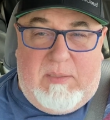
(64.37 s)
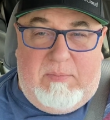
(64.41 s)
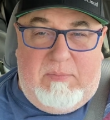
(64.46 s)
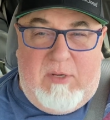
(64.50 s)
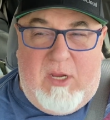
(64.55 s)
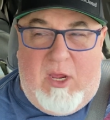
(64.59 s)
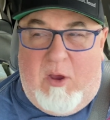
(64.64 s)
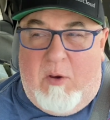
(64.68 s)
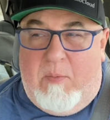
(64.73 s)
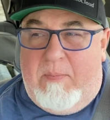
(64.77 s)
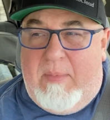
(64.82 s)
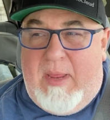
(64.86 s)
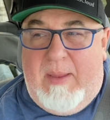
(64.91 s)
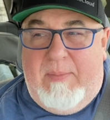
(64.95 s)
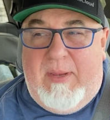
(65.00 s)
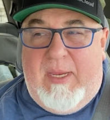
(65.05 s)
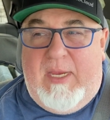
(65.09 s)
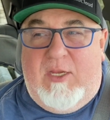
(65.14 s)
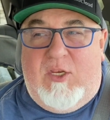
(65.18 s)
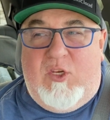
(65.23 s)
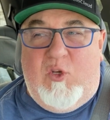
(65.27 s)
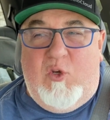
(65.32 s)
No,
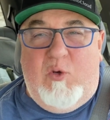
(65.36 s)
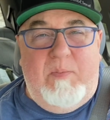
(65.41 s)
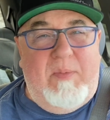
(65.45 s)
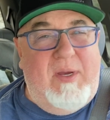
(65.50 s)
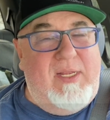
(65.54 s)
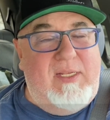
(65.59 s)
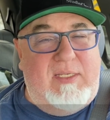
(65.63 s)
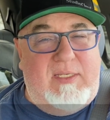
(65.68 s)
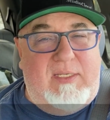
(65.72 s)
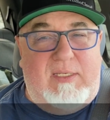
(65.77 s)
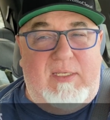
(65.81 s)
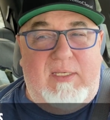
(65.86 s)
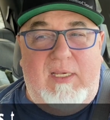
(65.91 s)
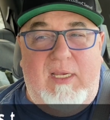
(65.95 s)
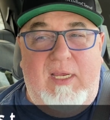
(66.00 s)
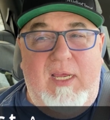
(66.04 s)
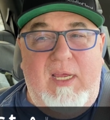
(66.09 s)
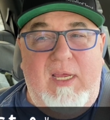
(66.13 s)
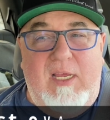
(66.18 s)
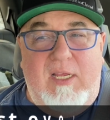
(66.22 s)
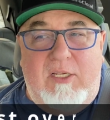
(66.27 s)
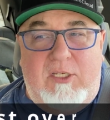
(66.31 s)
maybe 2 months.
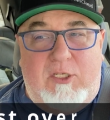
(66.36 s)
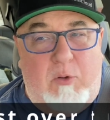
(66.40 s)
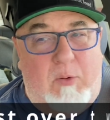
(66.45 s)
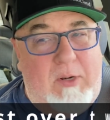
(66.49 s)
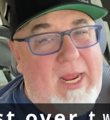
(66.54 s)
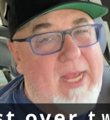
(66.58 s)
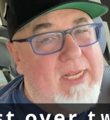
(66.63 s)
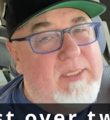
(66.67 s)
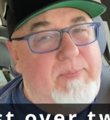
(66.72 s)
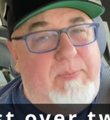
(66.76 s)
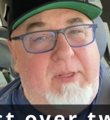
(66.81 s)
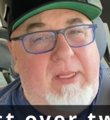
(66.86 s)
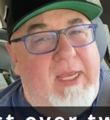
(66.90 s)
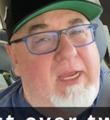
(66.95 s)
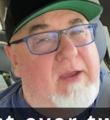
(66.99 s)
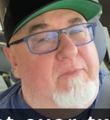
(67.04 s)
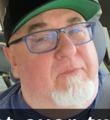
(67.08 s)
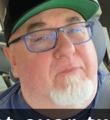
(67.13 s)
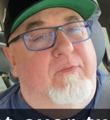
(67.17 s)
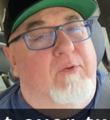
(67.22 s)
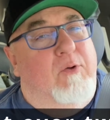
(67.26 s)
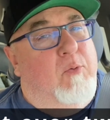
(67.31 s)
So it hasn't been like
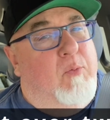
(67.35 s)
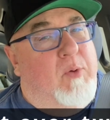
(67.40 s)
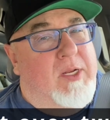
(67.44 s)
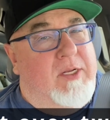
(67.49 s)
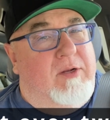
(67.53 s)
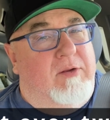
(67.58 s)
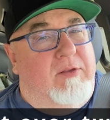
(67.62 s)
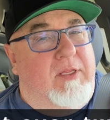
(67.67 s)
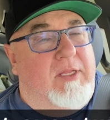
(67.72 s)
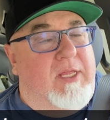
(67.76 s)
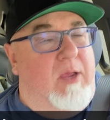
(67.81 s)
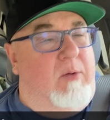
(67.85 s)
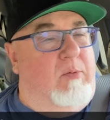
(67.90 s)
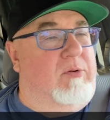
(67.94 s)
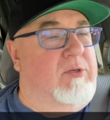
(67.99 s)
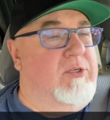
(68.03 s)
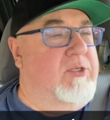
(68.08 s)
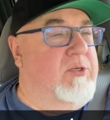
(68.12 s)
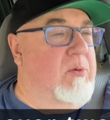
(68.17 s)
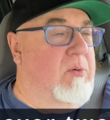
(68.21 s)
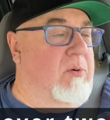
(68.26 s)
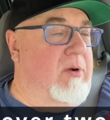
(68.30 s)
a full winter that they were
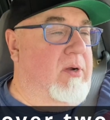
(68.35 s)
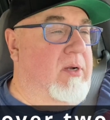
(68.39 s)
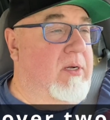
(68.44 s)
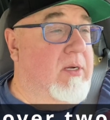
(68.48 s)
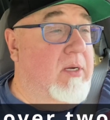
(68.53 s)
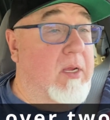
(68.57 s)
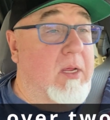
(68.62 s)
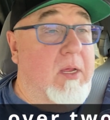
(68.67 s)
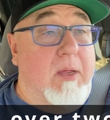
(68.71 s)
stored.